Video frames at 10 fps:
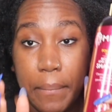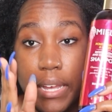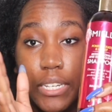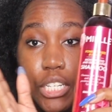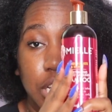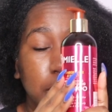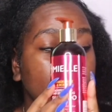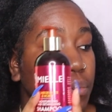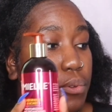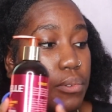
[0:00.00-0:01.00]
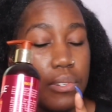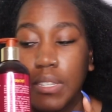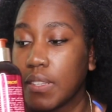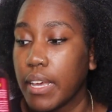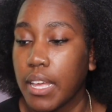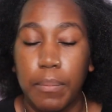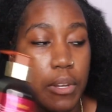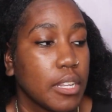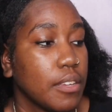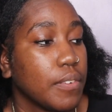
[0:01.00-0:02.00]
my shampoo on deck. I'm
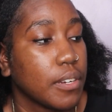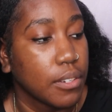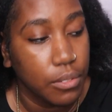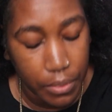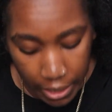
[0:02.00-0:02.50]
gonna leave her over